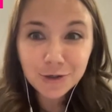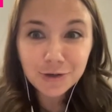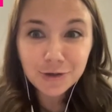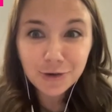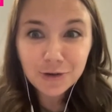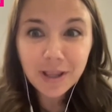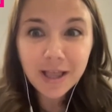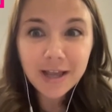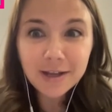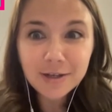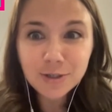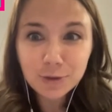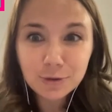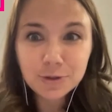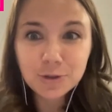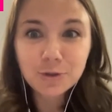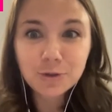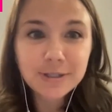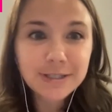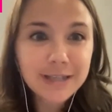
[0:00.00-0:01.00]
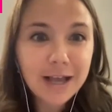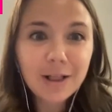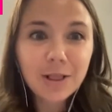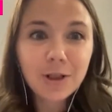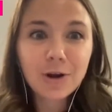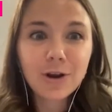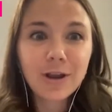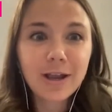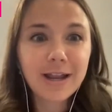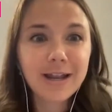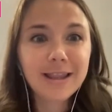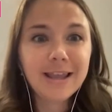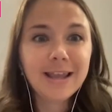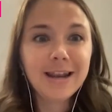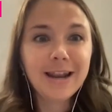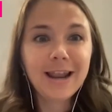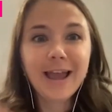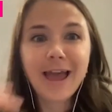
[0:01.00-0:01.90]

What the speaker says: You're like a social seller. And then